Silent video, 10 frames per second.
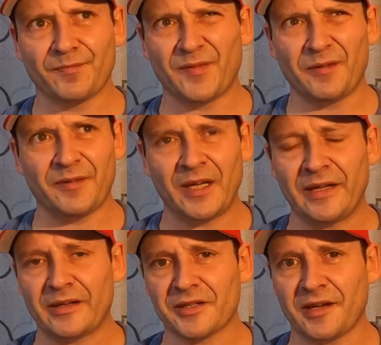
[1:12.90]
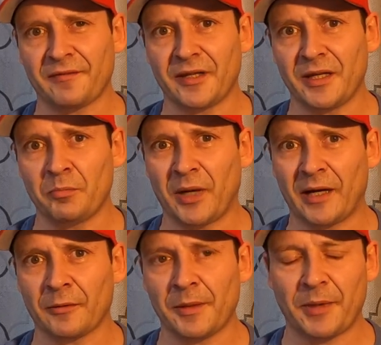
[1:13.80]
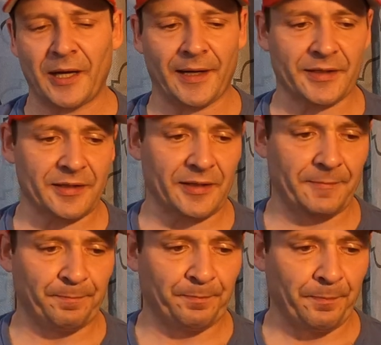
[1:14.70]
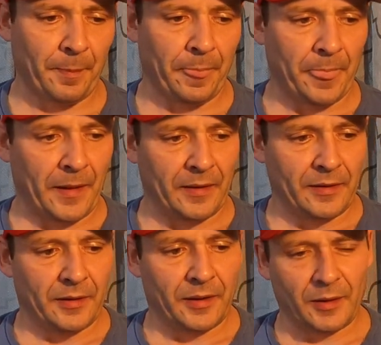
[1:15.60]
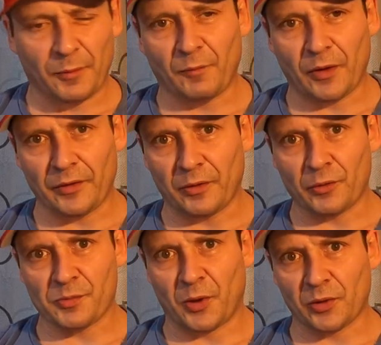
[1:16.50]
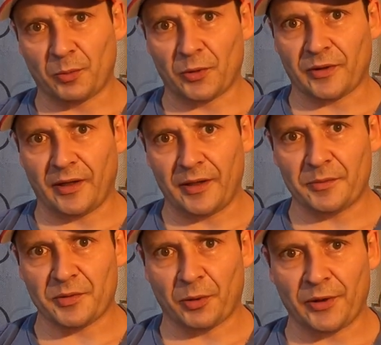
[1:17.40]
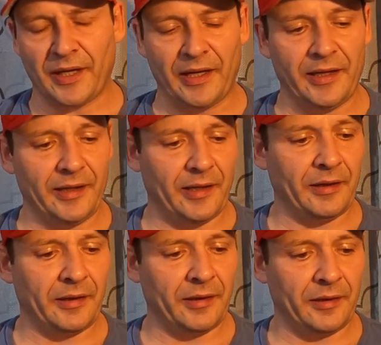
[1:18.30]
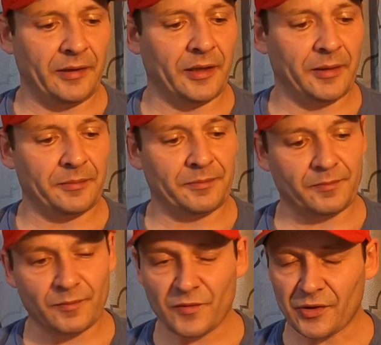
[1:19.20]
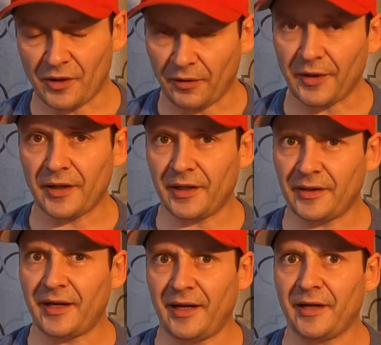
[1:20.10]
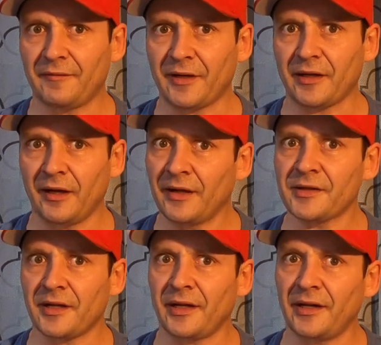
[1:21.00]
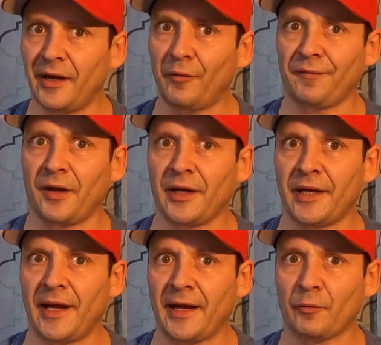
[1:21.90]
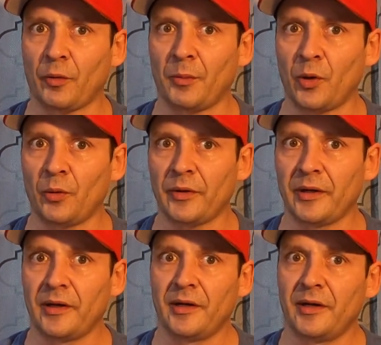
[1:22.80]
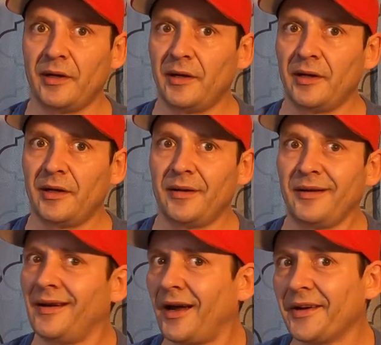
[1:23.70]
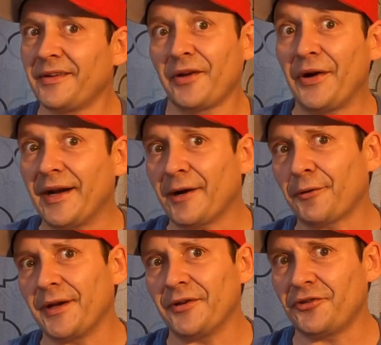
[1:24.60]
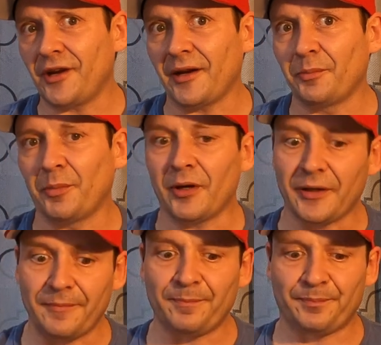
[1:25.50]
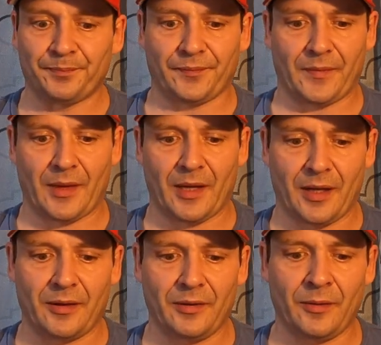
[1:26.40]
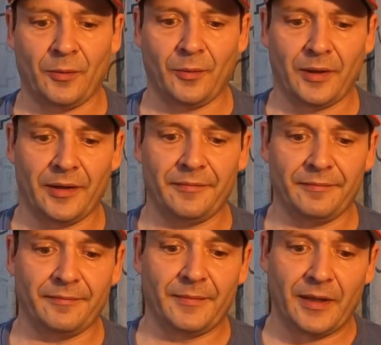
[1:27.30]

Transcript: 15 to 17 battery packs. I've been running those multiple times per day, and I'm starting to get the hang of it, guys. I can now fly in acro mode. Not in tight areas yet, but you know, I'm